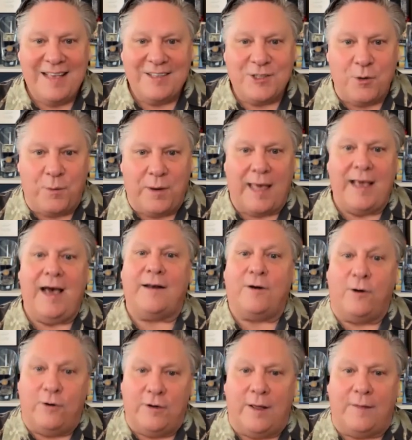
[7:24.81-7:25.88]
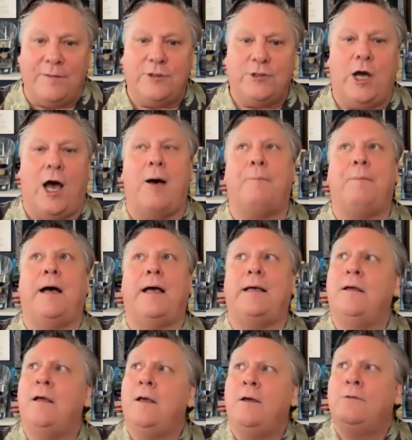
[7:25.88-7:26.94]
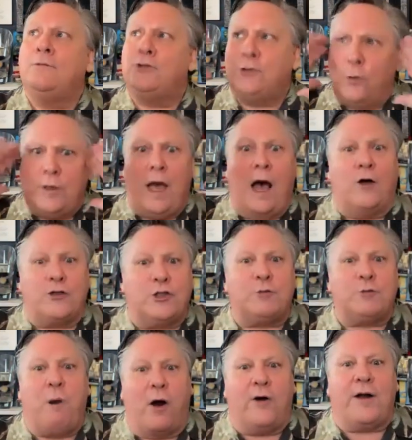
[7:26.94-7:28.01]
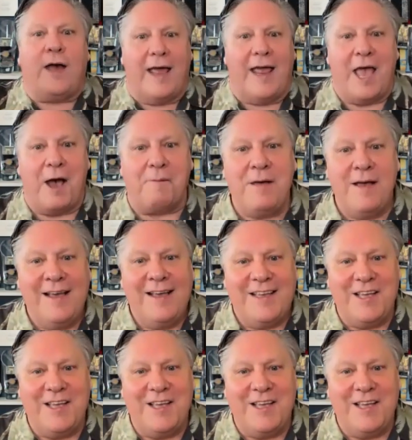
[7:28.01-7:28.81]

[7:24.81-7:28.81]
So when I got hurt on the job, I show you how smart I am.